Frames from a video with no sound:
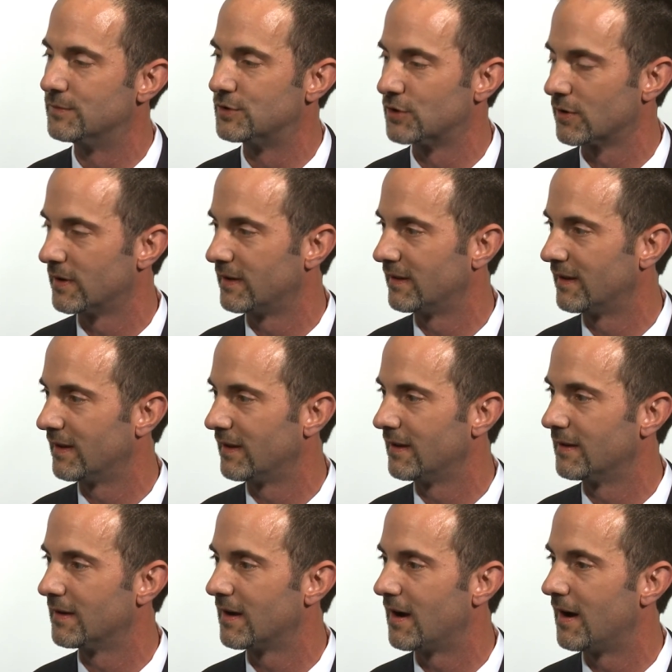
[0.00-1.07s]
during
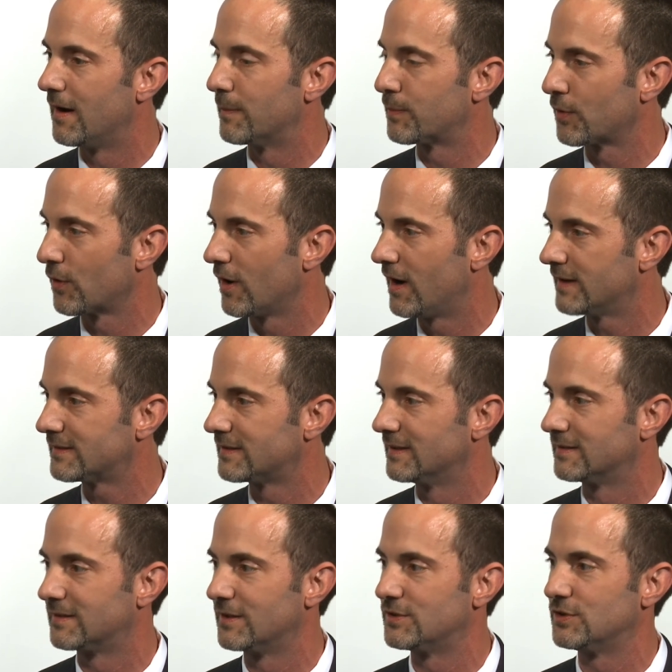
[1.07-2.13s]
the
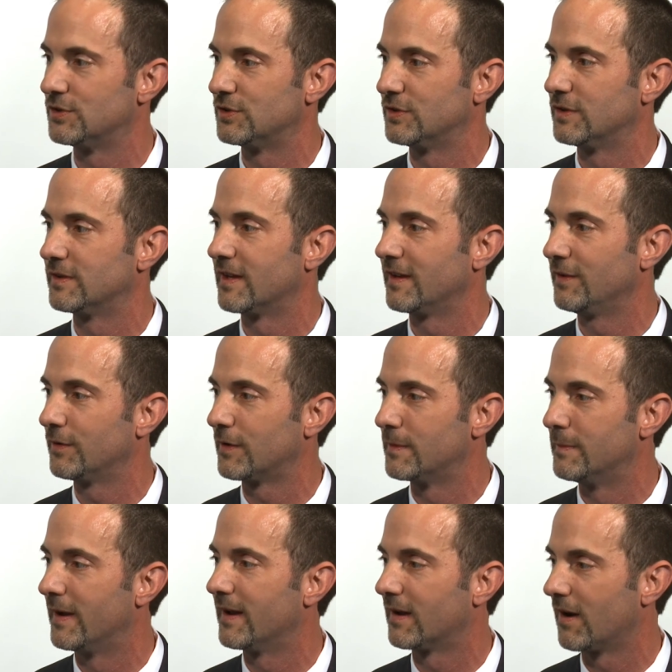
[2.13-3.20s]
process, such as that you
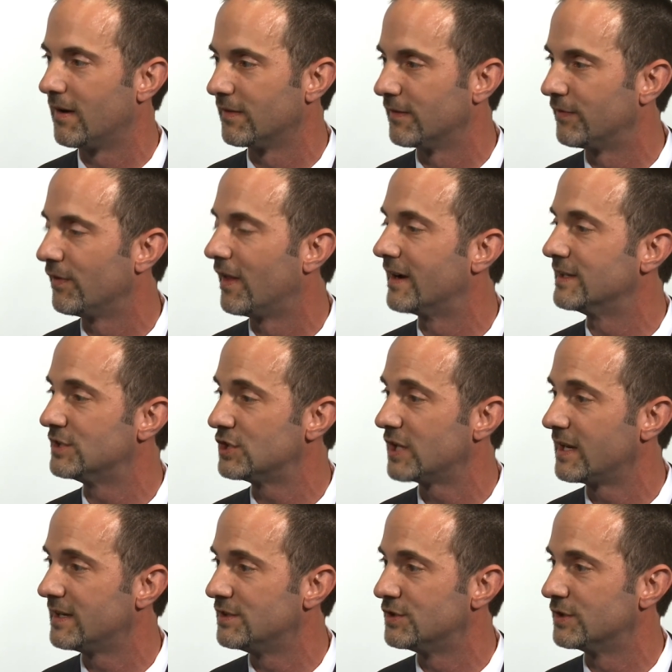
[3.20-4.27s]
can make on-the-fly
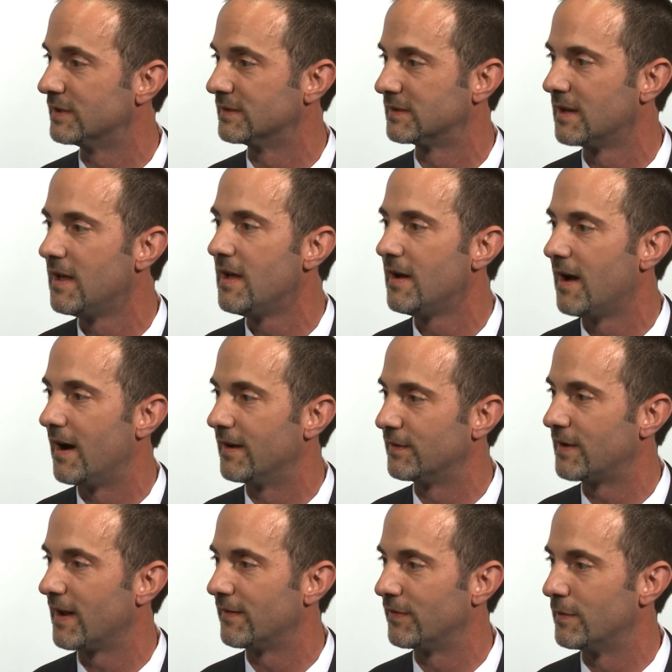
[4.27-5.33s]
changes
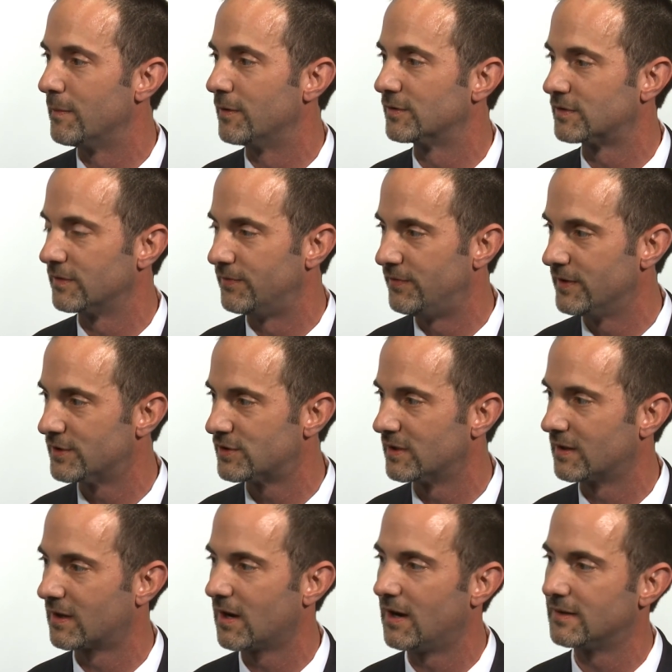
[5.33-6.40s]
to have the most
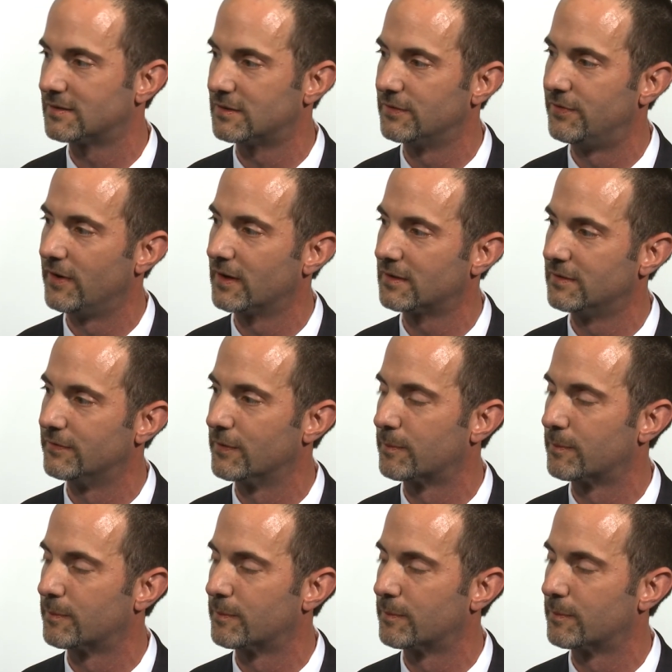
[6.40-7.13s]
efficient and cost-effective